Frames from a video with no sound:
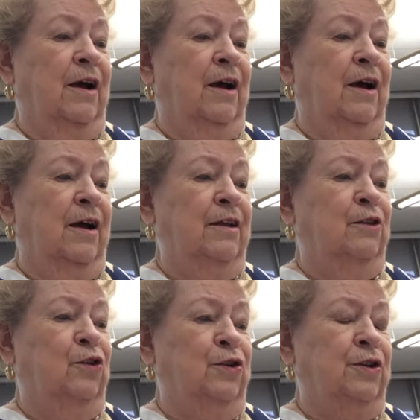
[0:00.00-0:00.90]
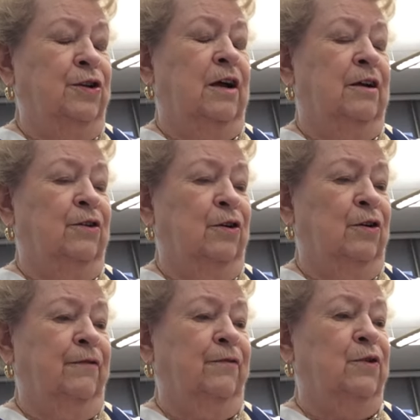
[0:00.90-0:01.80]
I looked on
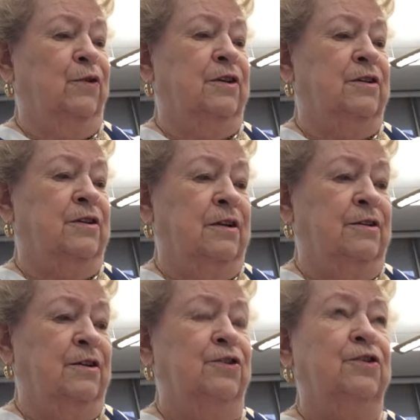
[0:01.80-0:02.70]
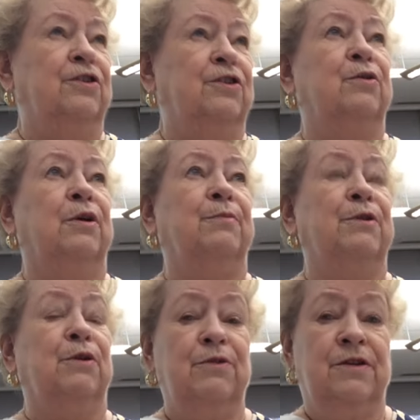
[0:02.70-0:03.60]
her for the census. She showed up in
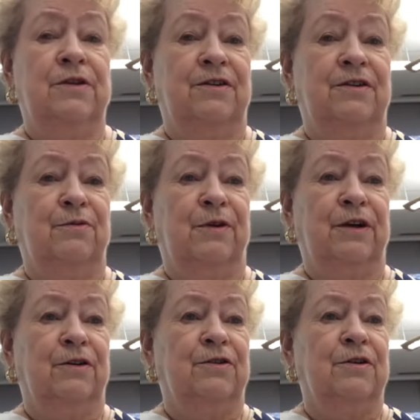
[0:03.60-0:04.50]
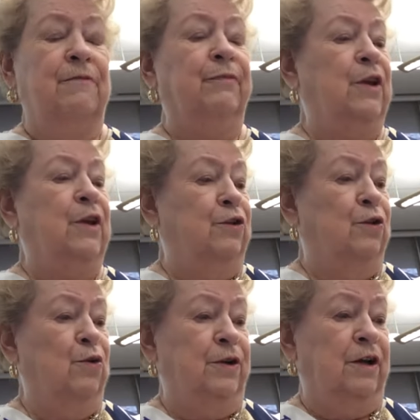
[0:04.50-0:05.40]
no census records,
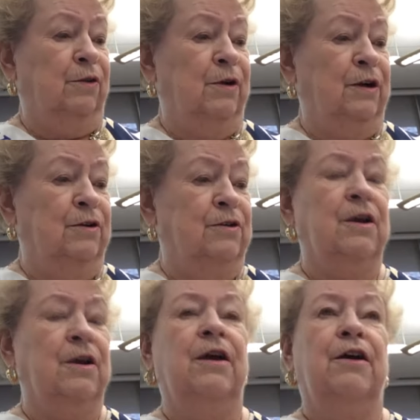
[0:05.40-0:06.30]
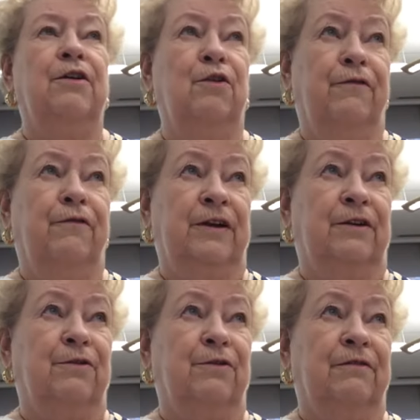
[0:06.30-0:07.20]
no death records, no find
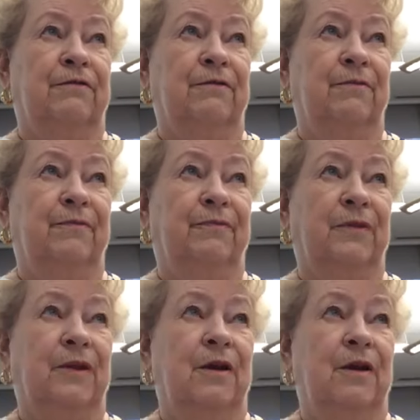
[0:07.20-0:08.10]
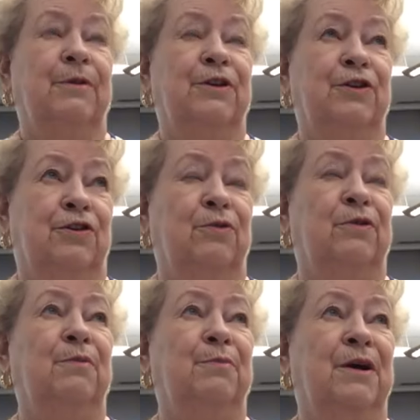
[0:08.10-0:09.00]
a grave. But she showed
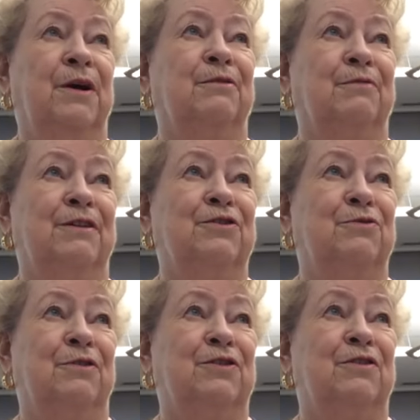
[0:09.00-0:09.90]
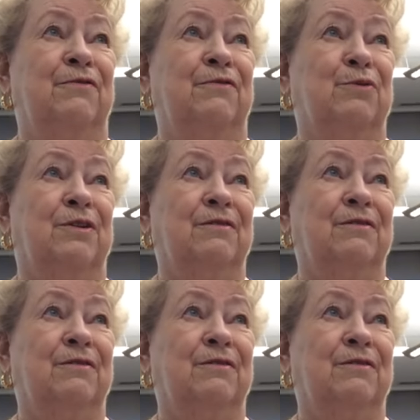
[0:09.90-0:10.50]
up on a registration to vote.